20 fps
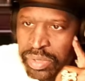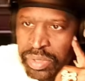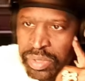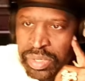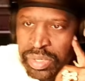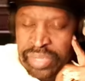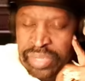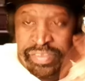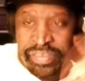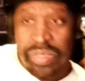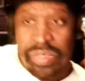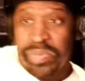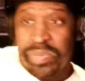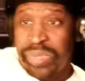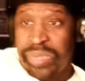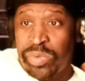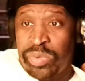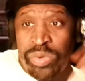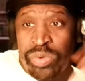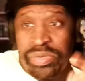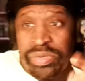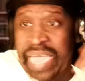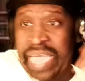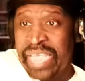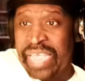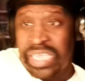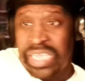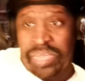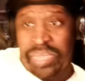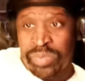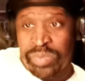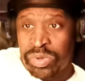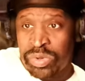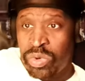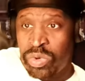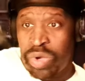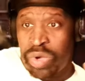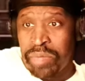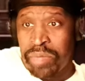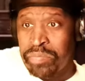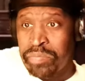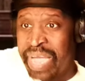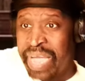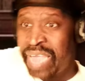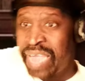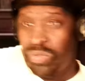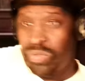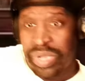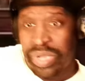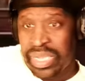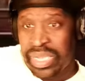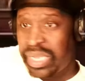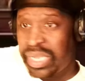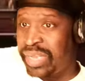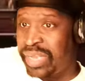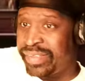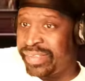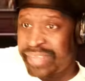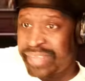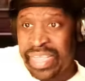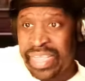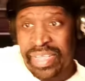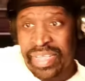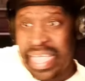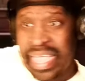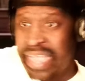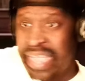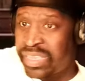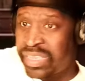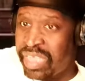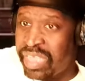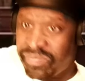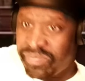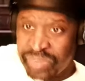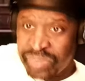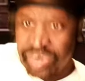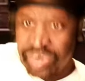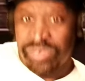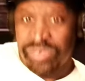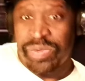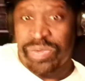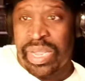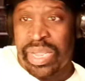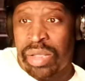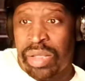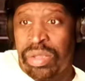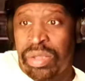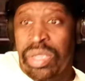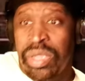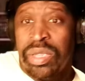And some people who not keeping score might would add Snake Eyes that first round.